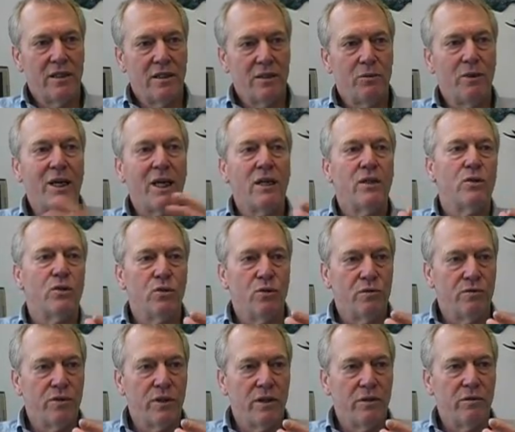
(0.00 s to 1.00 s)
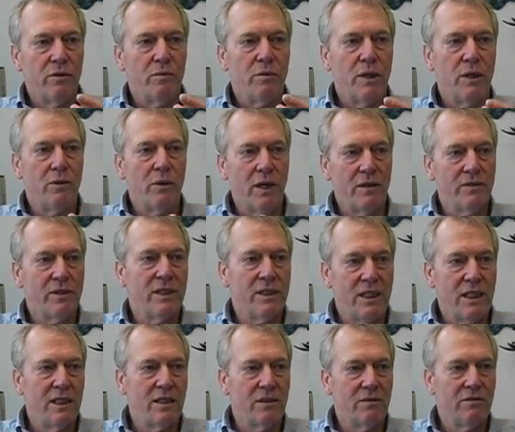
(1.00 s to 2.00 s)
We can't do it for everybody. We have to
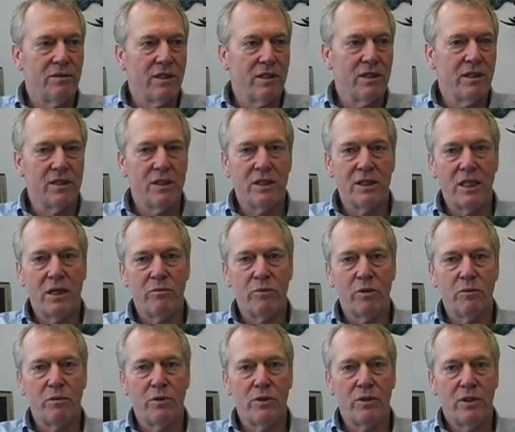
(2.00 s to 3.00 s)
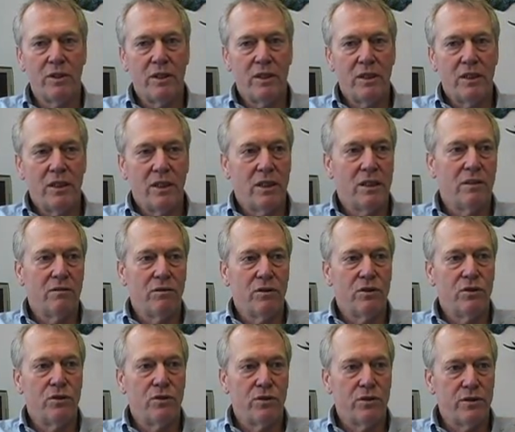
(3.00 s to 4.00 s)
identify the susceptible
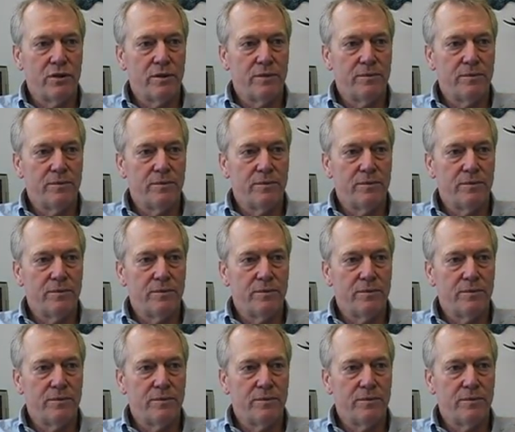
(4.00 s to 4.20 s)
individuals.